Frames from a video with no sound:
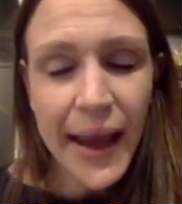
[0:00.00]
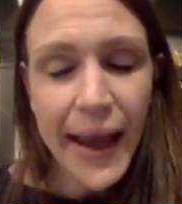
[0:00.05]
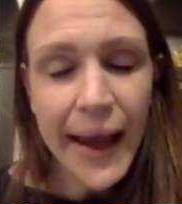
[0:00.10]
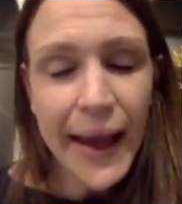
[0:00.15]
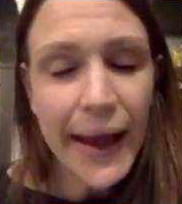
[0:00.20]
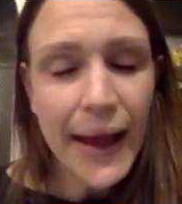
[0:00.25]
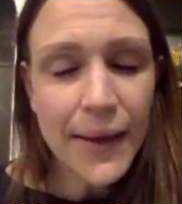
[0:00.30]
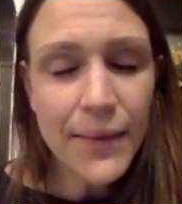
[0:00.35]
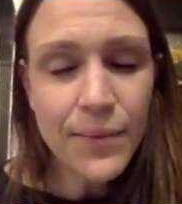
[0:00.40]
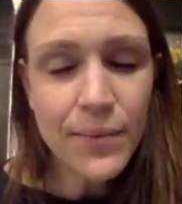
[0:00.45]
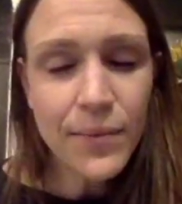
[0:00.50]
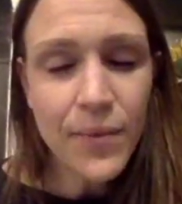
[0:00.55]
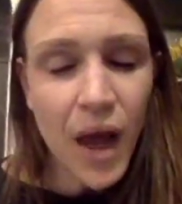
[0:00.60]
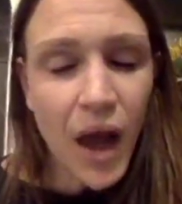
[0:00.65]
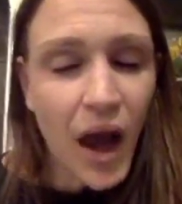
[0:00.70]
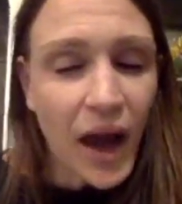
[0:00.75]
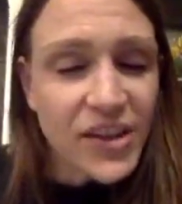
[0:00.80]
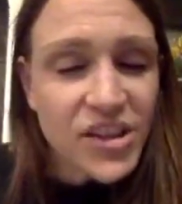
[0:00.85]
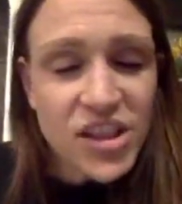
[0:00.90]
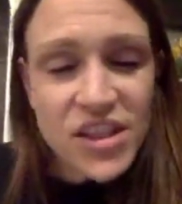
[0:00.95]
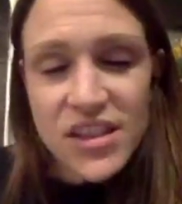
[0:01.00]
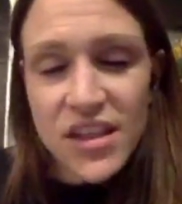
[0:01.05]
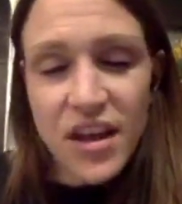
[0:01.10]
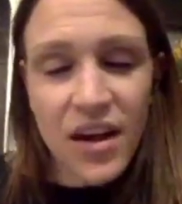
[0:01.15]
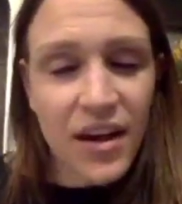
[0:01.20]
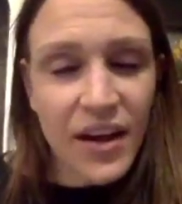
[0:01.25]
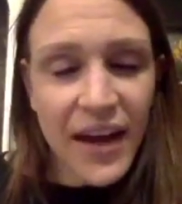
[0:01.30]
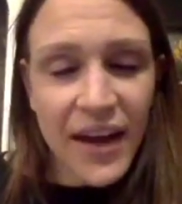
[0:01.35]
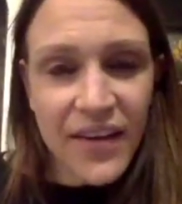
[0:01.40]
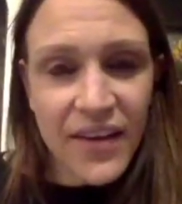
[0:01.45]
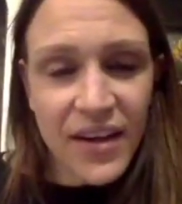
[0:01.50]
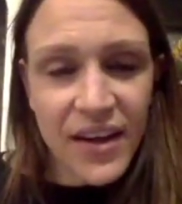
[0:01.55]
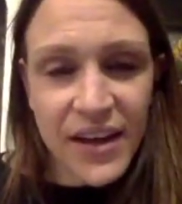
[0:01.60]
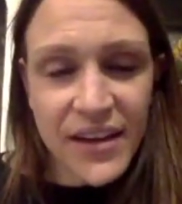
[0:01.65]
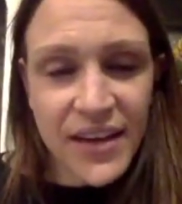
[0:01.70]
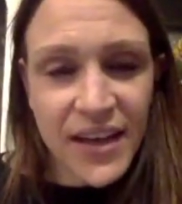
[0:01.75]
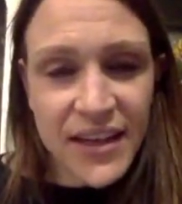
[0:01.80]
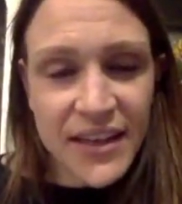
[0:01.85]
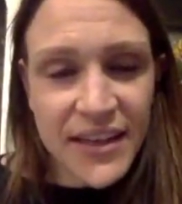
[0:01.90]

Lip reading: I just can't get the iron I